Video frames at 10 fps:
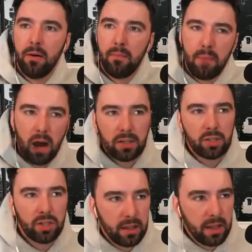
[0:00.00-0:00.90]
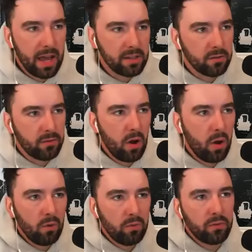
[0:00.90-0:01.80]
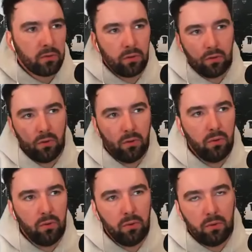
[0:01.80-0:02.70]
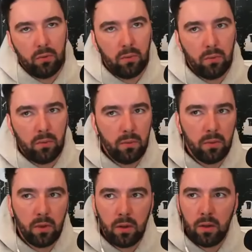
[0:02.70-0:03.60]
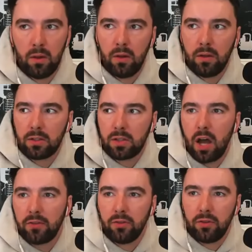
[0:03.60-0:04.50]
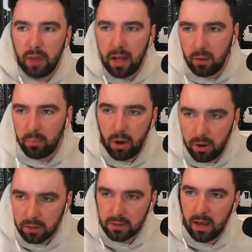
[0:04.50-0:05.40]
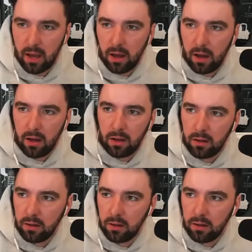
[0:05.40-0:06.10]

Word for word: mind share that has evolved to start to develop products that are